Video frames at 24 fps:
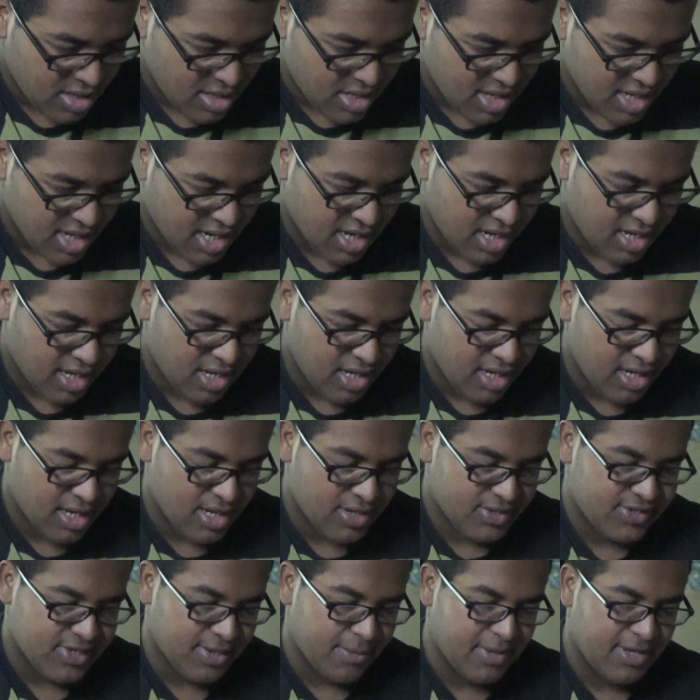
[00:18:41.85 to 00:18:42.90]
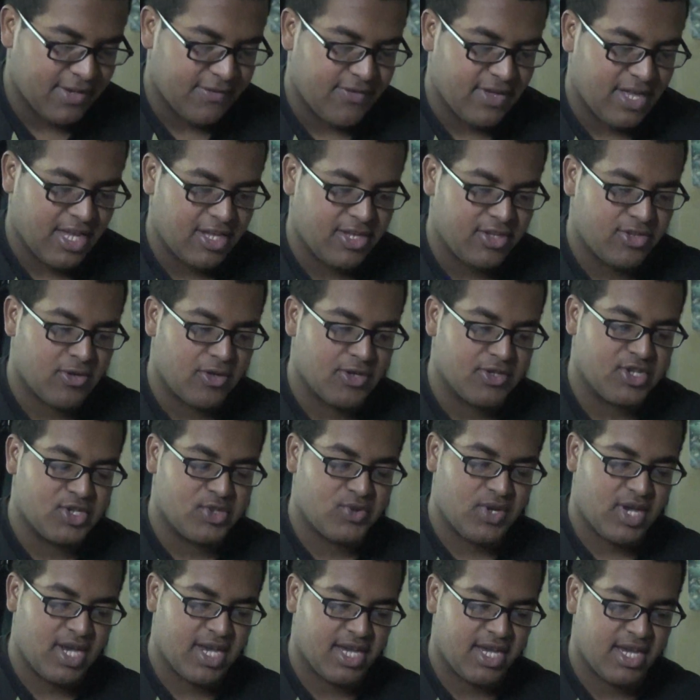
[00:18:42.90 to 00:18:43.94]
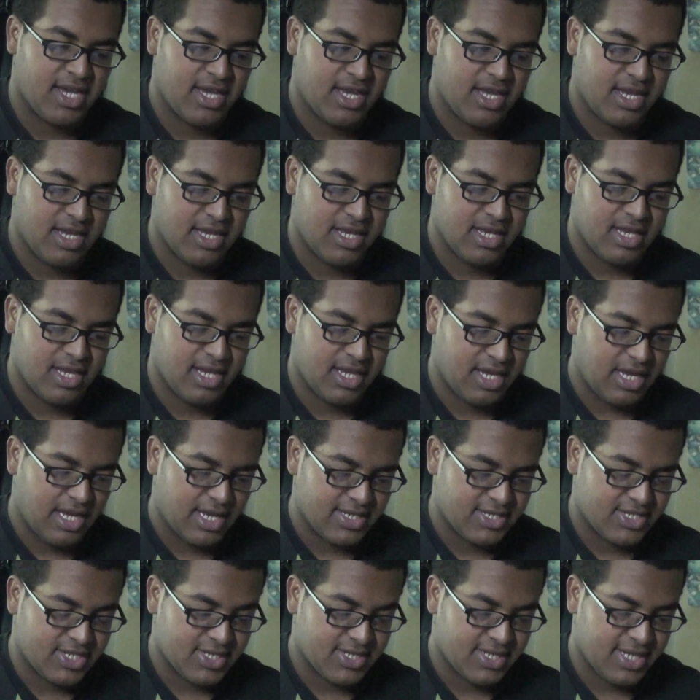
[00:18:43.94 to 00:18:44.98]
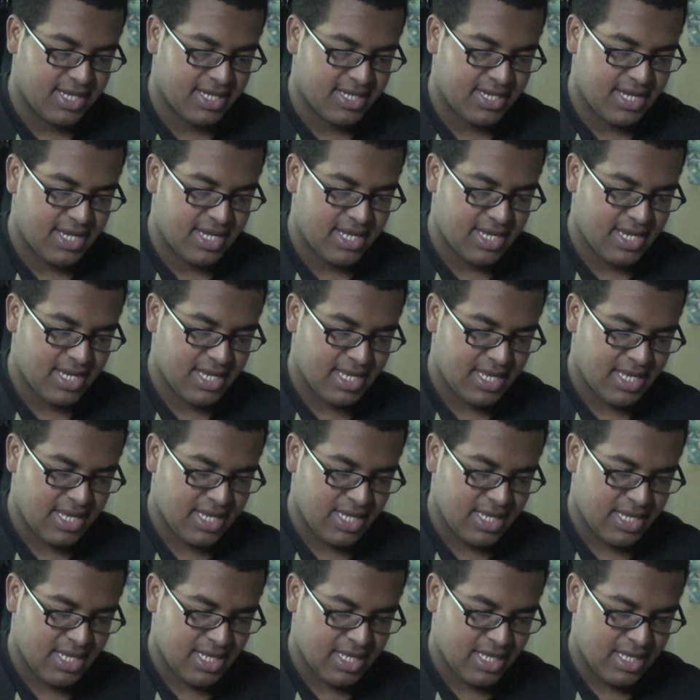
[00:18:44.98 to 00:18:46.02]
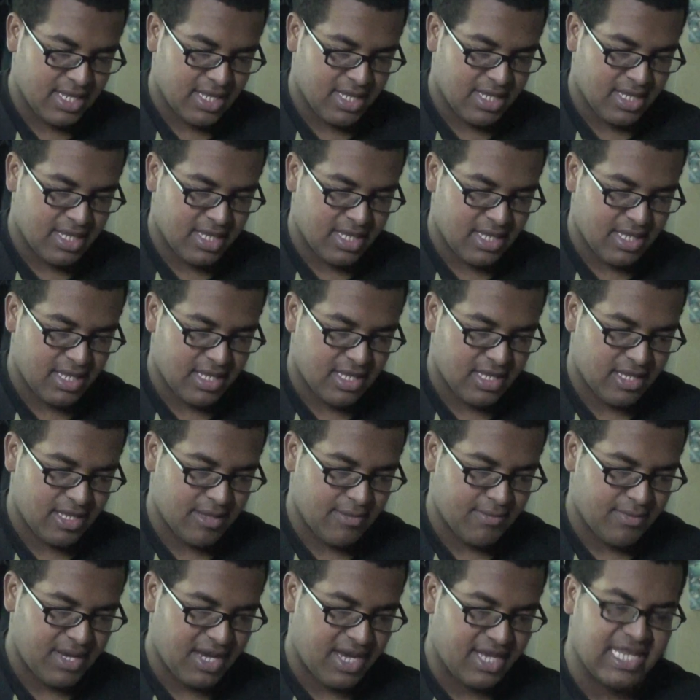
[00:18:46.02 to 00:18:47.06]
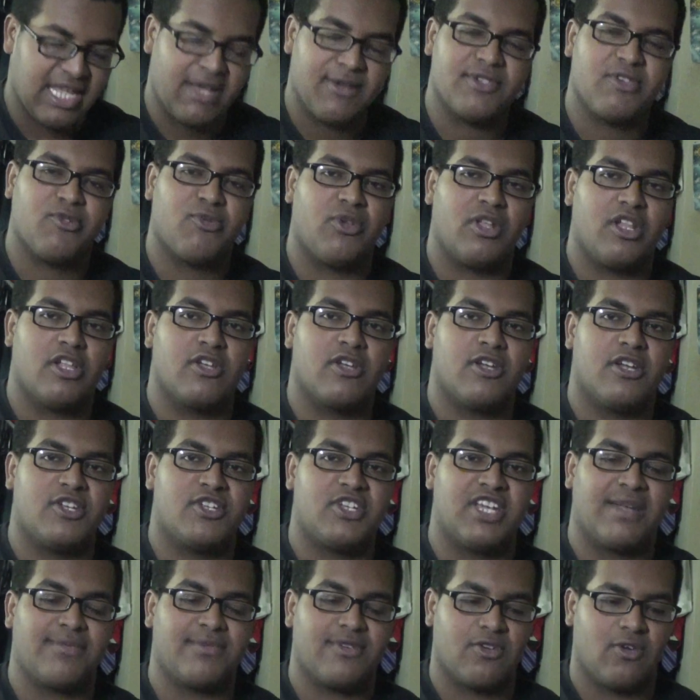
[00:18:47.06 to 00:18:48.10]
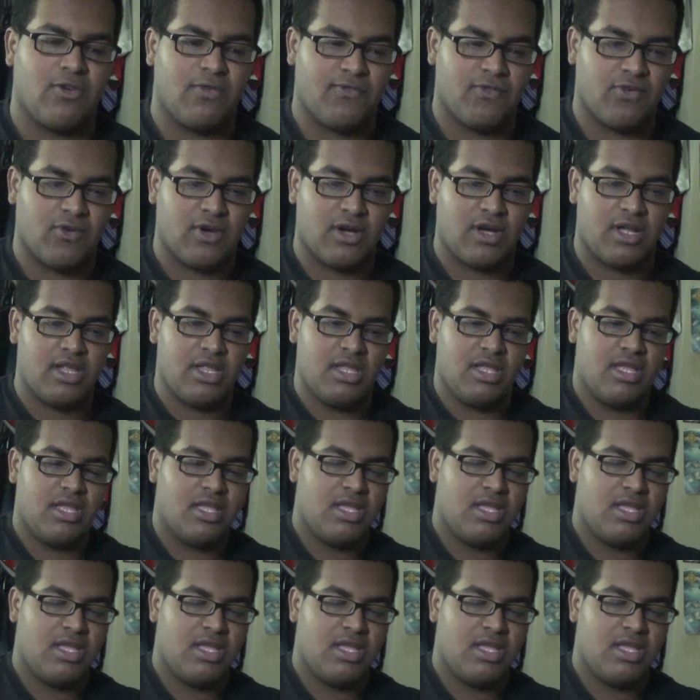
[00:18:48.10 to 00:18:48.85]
And somebody's flying towards a dragon, and it ends just like that. But hey, that was a really good chapter overall.